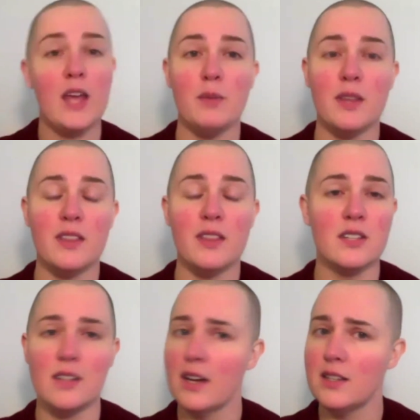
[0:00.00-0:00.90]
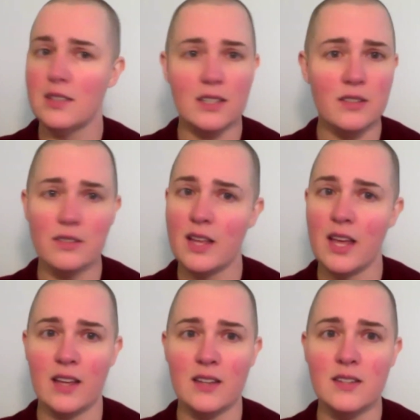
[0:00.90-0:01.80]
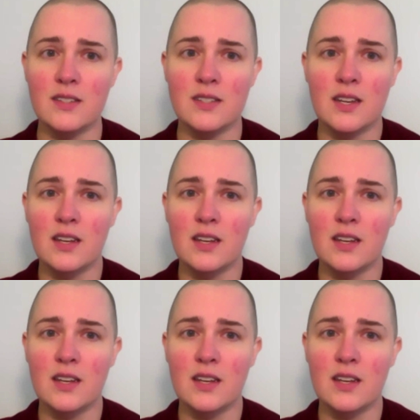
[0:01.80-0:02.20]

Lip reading: but there's a lot of little things